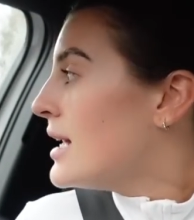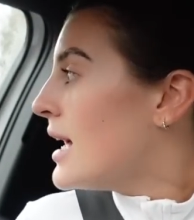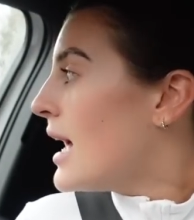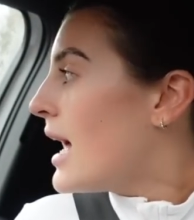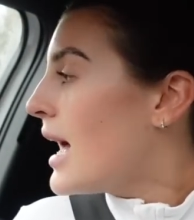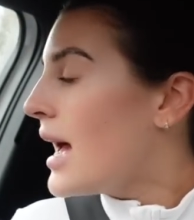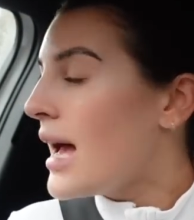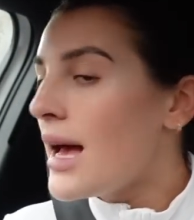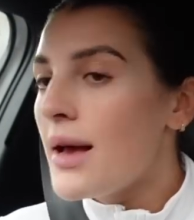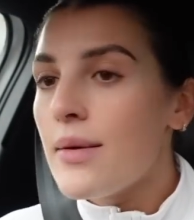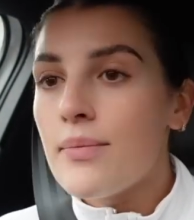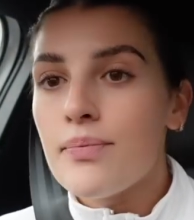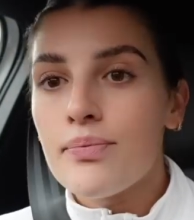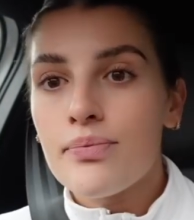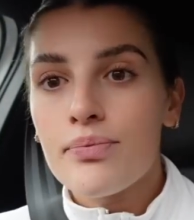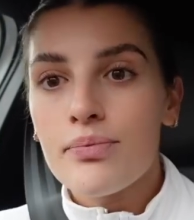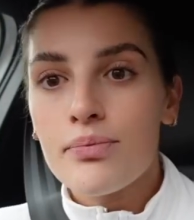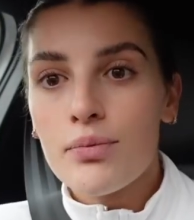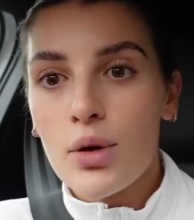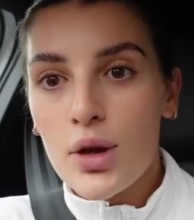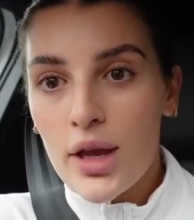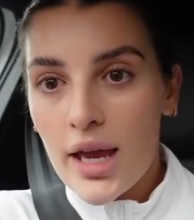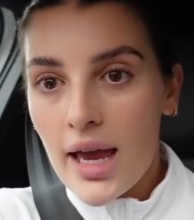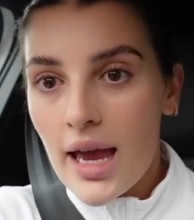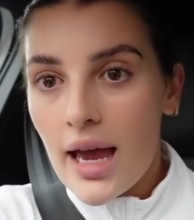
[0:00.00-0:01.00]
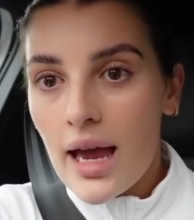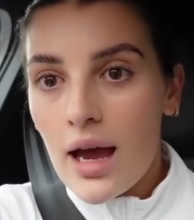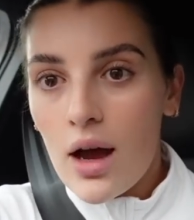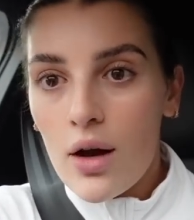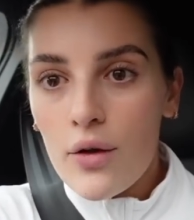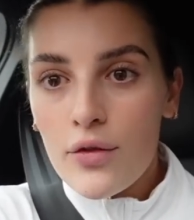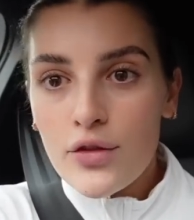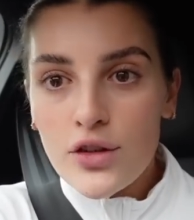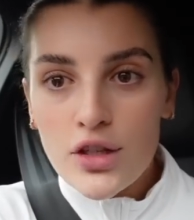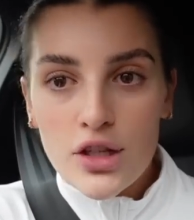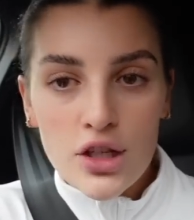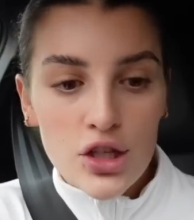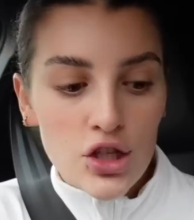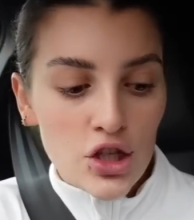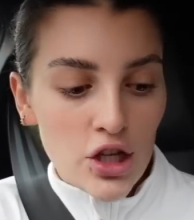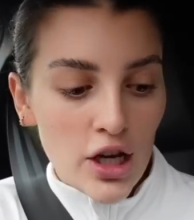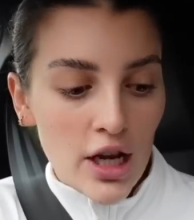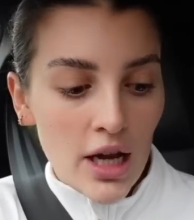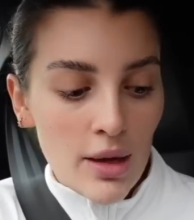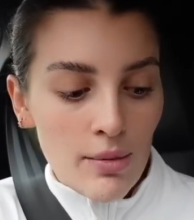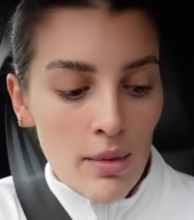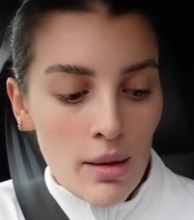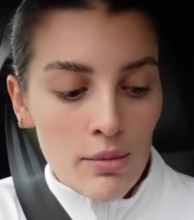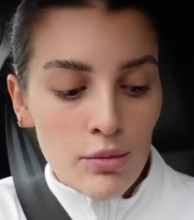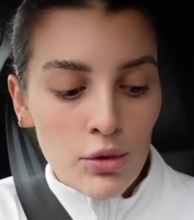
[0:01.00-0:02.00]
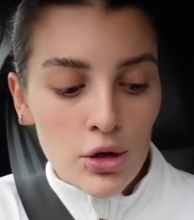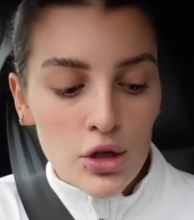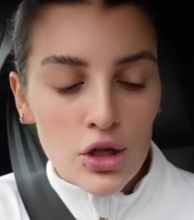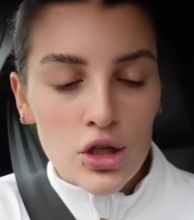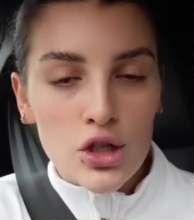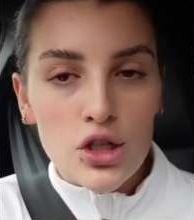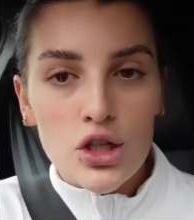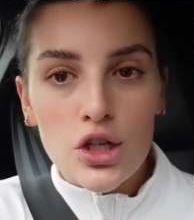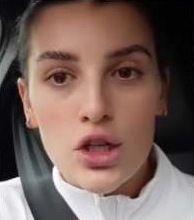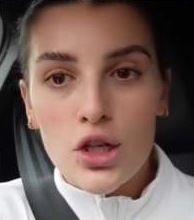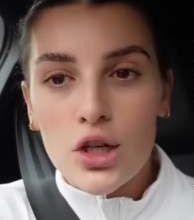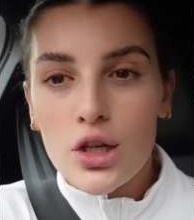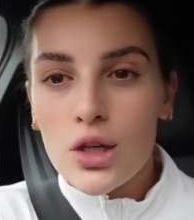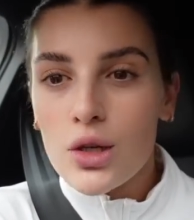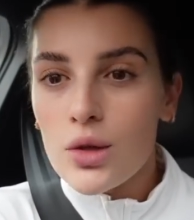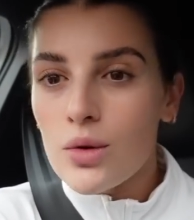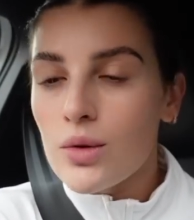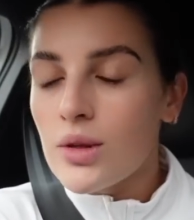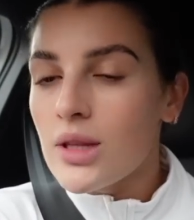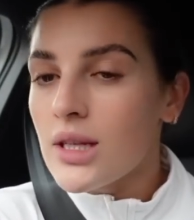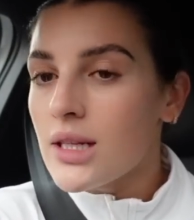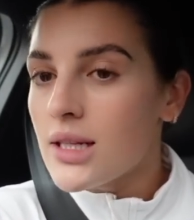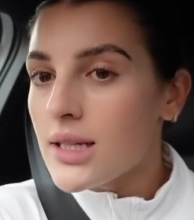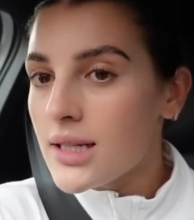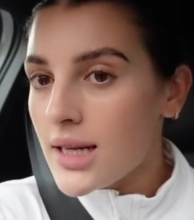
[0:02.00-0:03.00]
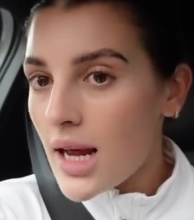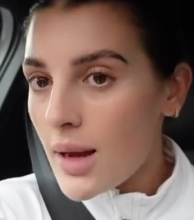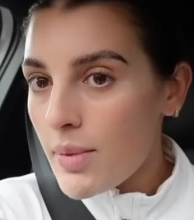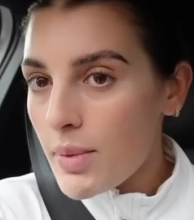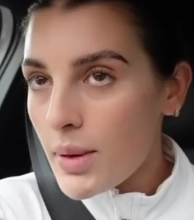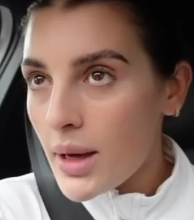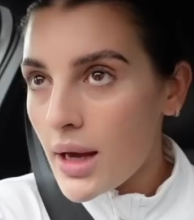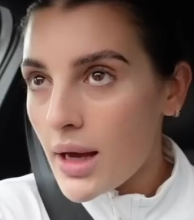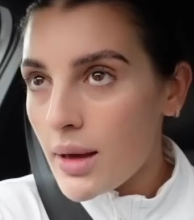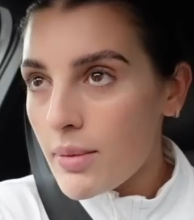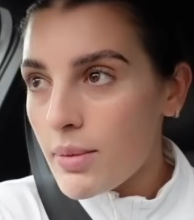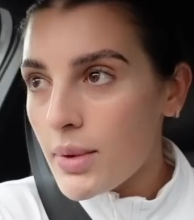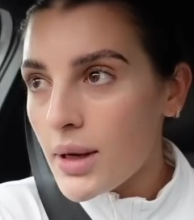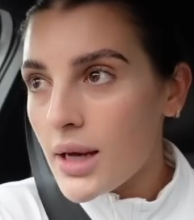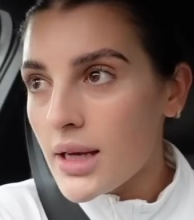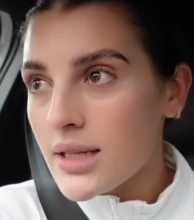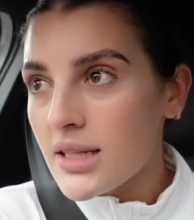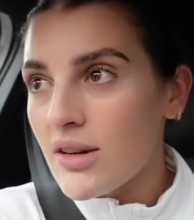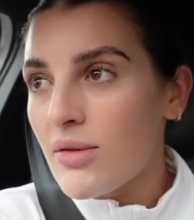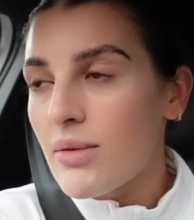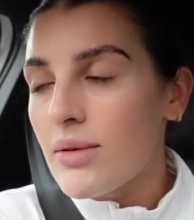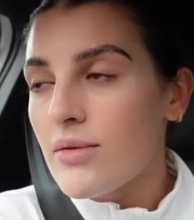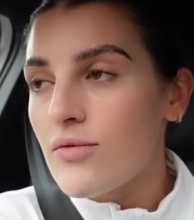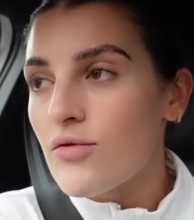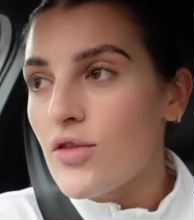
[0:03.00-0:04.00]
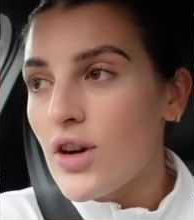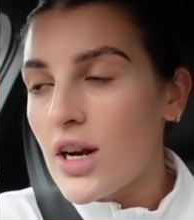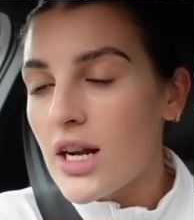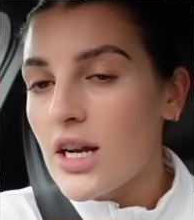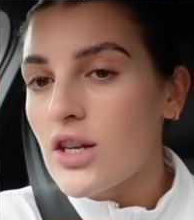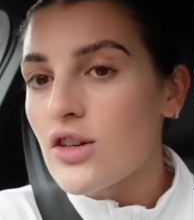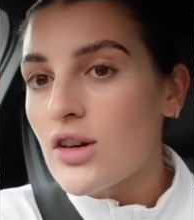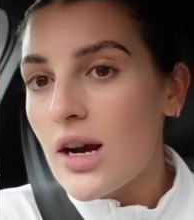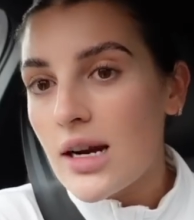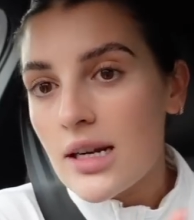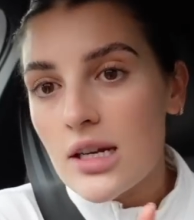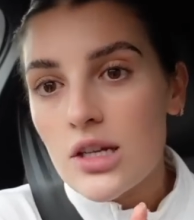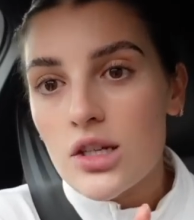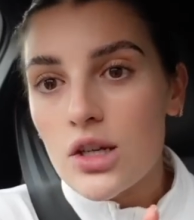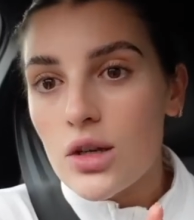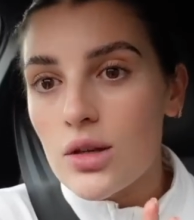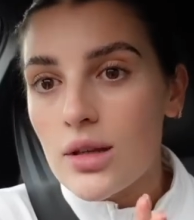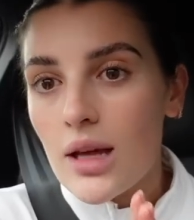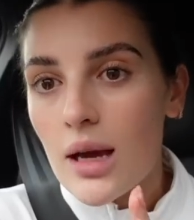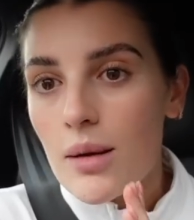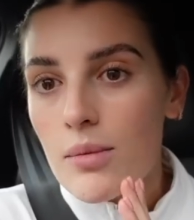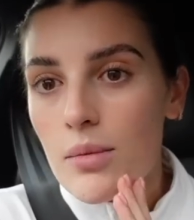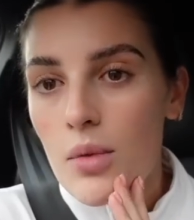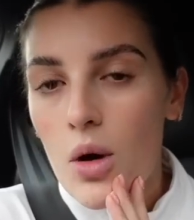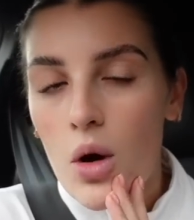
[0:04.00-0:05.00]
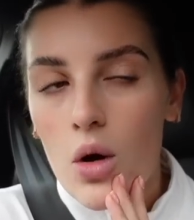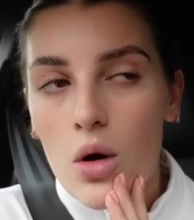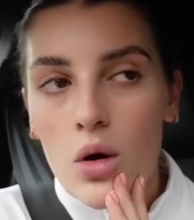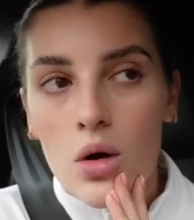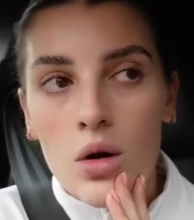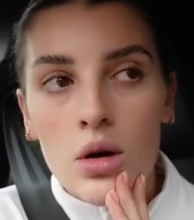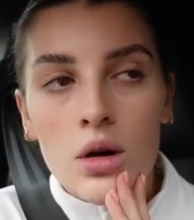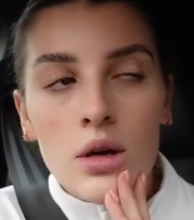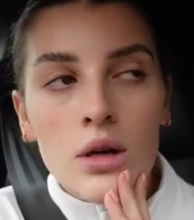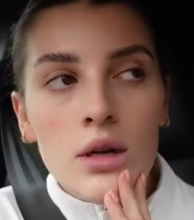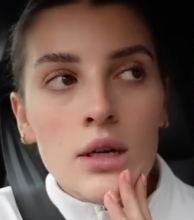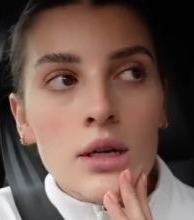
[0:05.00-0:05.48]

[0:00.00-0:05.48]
But yeah, off to the gym. I'm gonna do the stepper because I've been really trying to do that more.